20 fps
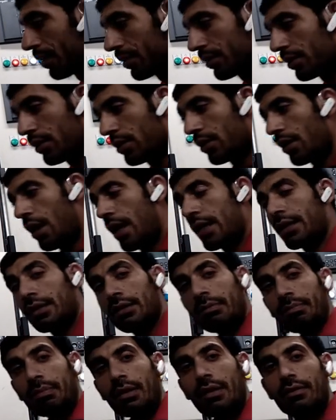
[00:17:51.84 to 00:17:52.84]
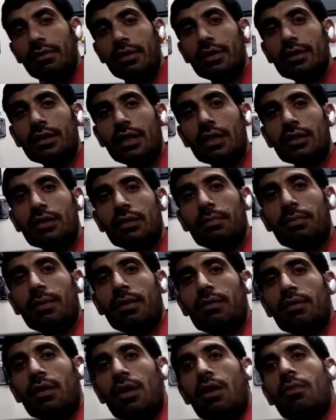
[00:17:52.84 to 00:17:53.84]
factor, active power, reactive
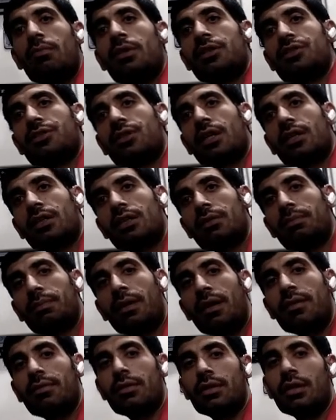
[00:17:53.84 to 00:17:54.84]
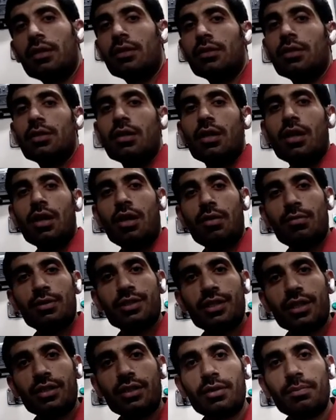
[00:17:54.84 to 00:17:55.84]
power, how much reactive power, how
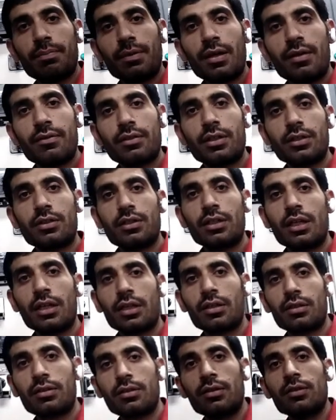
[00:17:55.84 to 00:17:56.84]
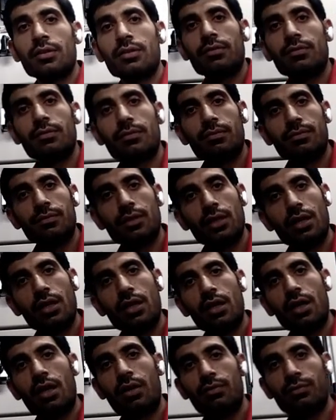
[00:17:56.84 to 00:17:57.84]
much active power take.
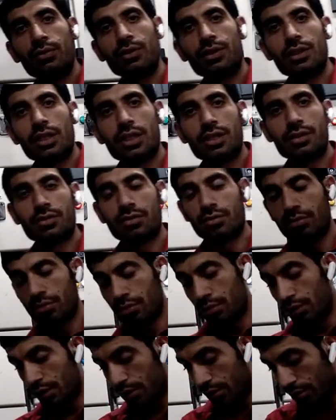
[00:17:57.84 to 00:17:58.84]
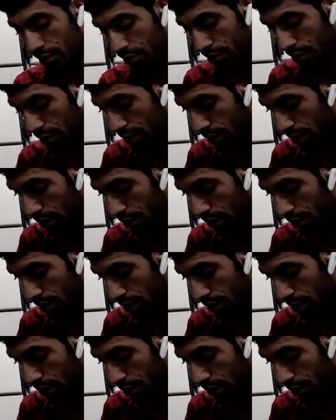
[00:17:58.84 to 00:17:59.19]
We test this.